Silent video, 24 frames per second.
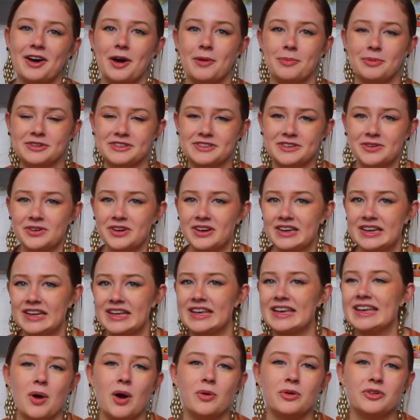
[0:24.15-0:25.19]

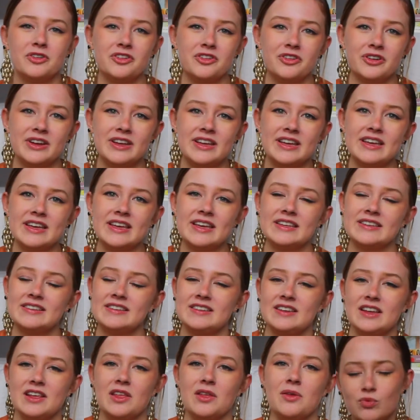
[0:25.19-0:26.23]
opportunity. Poetry
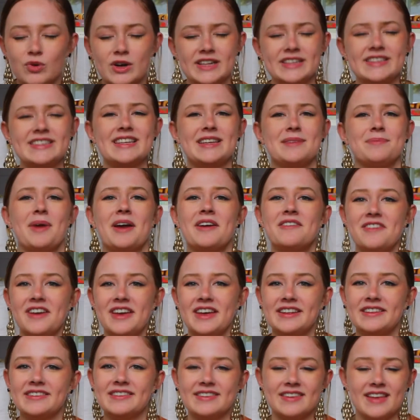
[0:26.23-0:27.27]
still runs in my
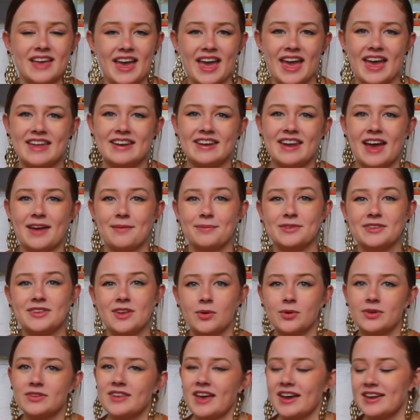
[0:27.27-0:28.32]
veins, and I'm so
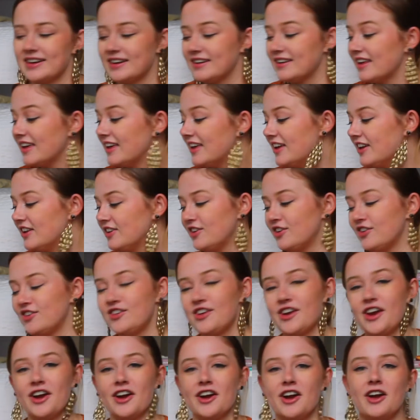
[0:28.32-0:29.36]
excited to
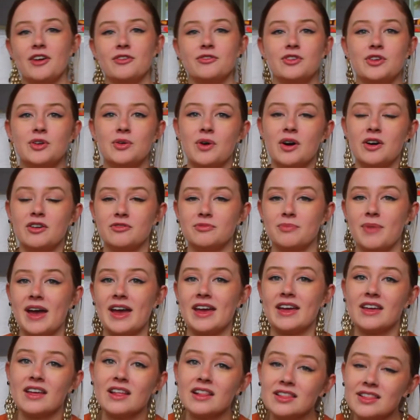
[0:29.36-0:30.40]
share a few of my
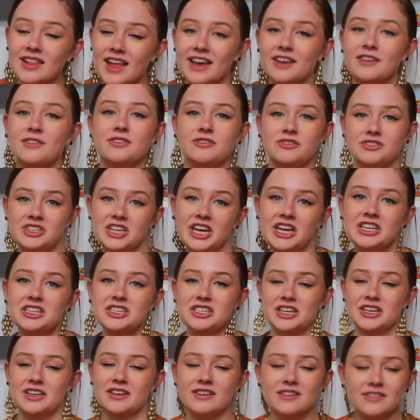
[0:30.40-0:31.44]

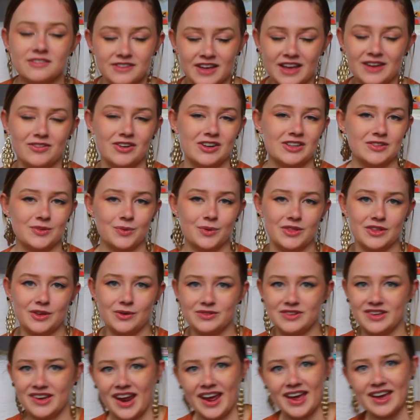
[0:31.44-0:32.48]
life-changing favorites with you
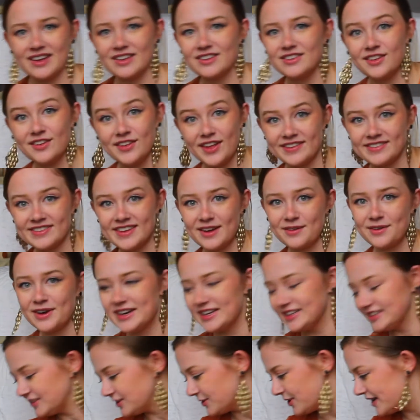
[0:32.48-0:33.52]
today. So let's get right
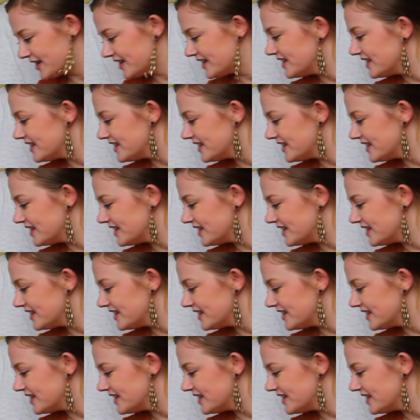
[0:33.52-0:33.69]
into it.